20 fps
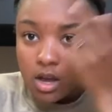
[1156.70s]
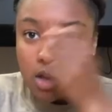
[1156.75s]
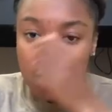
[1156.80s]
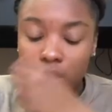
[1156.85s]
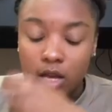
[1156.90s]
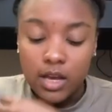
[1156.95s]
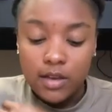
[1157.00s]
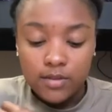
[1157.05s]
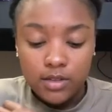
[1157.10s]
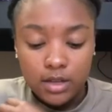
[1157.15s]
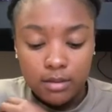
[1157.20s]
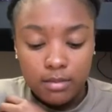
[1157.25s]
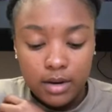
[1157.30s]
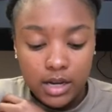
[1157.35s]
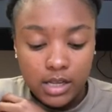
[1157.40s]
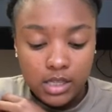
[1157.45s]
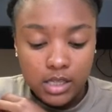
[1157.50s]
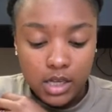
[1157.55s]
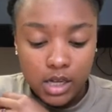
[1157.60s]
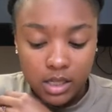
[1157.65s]
if somebody
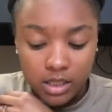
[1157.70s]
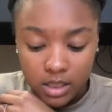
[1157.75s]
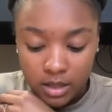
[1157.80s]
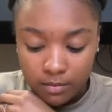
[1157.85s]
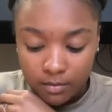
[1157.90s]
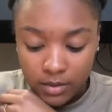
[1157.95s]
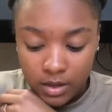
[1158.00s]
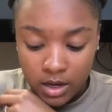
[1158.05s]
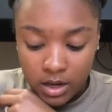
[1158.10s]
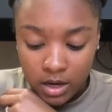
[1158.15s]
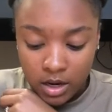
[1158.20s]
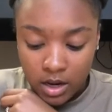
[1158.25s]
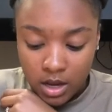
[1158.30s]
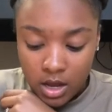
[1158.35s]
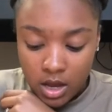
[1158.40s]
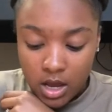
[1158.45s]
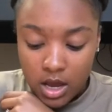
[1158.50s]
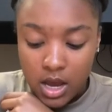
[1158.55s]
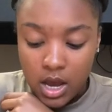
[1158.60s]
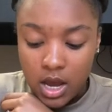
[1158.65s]
said something,
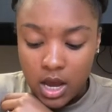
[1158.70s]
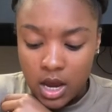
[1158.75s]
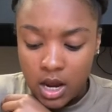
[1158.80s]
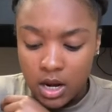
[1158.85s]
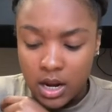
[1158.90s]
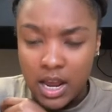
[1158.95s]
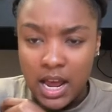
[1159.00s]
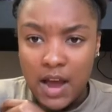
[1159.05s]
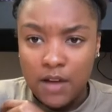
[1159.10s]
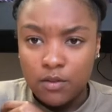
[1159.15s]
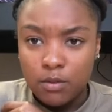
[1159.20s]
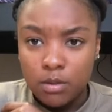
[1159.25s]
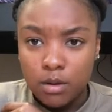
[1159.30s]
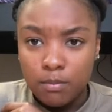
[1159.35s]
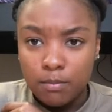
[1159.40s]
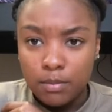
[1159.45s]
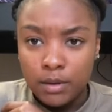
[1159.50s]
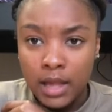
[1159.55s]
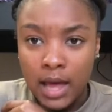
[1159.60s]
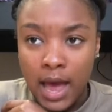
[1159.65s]
and they have to be
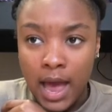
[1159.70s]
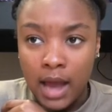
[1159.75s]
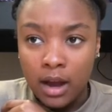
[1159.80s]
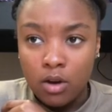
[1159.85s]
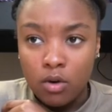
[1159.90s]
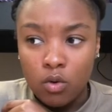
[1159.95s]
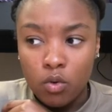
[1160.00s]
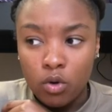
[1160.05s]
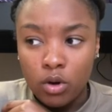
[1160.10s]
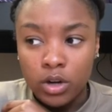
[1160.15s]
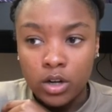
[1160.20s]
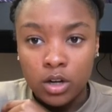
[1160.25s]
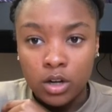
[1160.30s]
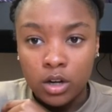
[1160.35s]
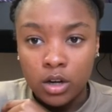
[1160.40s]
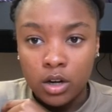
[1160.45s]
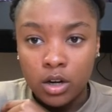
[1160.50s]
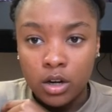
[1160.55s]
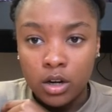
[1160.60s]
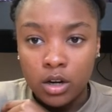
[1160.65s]
black or
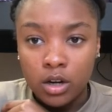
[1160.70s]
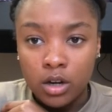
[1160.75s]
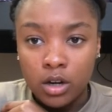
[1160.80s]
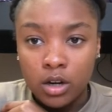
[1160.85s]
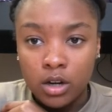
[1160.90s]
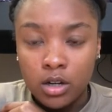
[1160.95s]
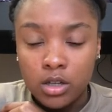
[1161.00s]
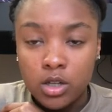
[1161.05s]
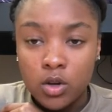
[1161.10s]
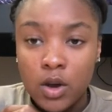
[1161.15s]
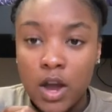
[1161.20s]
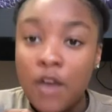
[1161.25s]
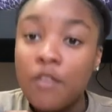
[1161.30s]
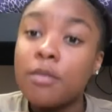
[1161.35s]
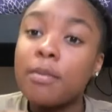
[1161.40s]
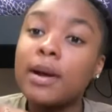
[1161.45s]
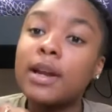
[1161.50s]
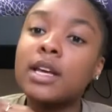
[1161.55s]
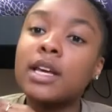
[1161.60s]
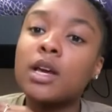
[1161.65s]
so
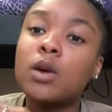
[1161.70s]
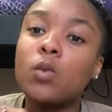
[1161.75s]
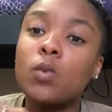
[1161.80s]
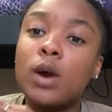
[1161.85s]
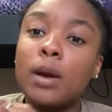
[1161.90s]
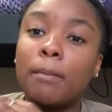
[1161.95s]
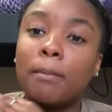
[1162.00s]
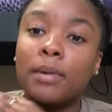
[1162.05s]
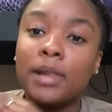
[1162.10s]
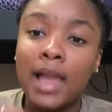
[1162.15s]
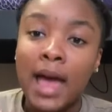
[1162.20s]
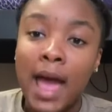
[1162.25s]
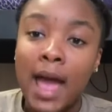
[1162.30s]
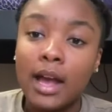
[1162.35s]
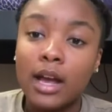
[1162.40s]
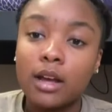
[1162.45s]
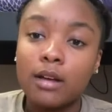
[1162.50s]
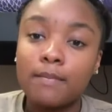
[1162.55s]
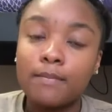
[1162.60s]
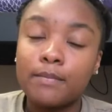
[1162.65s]
everybody can wear
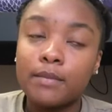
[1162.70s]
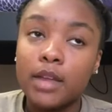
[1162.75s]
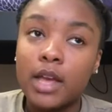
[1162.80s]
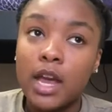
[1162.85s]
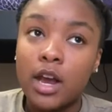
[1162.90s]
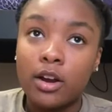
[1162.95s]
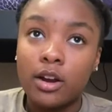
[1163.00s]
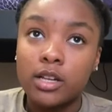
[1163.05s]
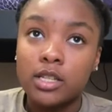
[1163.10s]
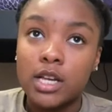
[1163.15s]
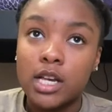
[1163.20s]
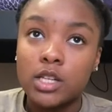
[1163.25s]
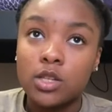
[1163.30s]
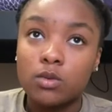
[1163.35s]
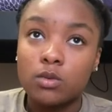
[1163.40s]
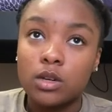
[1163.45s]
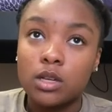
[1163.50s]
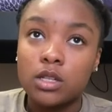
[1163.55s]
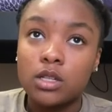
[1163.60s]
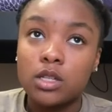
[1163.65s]
black hair
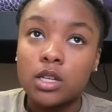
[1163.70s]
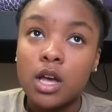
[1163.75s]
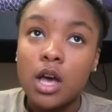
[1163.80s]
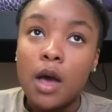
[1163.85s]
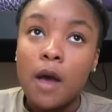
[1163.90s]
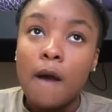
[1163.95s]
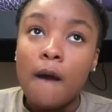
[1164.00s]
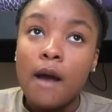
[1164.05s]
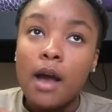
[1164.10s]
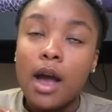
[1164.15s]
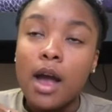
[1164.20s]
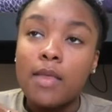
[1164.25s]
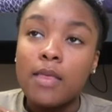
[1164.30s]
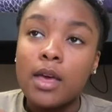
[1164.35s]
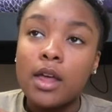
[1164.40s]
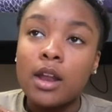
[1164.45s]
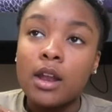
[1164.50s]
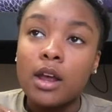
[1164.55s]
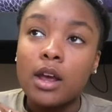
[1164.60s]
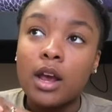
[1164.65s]
accessories, and
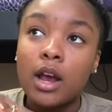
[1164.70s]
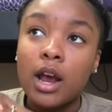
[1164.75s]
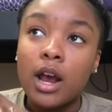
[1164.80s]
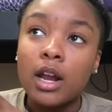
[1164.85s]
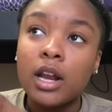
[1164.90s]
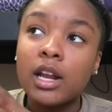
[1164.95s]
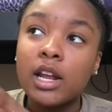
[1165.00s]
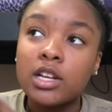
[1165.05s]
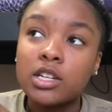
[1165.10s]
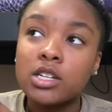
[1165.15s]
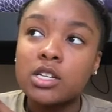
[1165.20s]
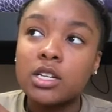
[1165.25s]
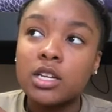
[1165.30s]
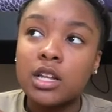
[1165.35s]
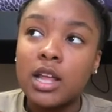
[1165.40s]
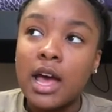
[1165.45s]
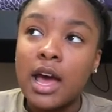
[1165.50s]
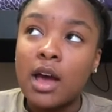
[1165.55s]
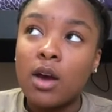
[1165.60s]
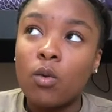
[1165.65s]
then in addition to
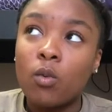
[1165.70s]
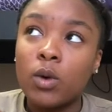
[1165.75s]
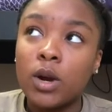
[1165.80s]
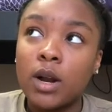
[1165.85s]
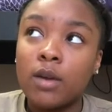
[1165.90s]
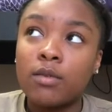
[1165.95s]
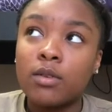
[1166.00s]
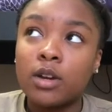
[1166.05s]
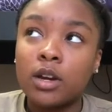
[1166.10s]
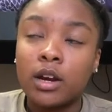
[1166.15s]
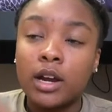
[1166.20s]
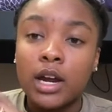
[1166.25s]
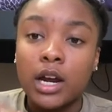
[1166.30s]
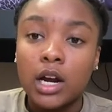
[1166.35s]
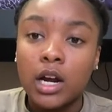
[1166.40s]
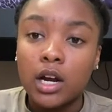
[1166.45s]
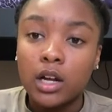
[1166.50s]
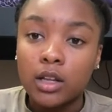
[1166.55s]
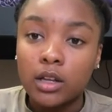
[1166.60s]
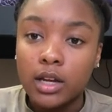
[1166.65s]
that, whatever your hair
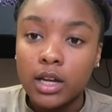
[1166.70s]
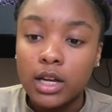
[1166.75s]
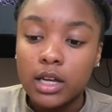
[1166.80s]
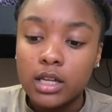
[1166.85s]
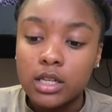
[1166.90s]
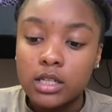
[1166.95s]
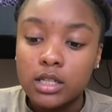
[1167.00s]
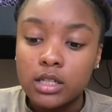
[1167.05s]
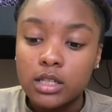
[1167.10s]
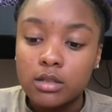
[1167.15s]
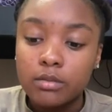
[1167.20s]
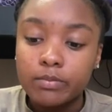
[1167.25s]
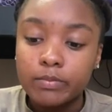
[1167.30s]
color is.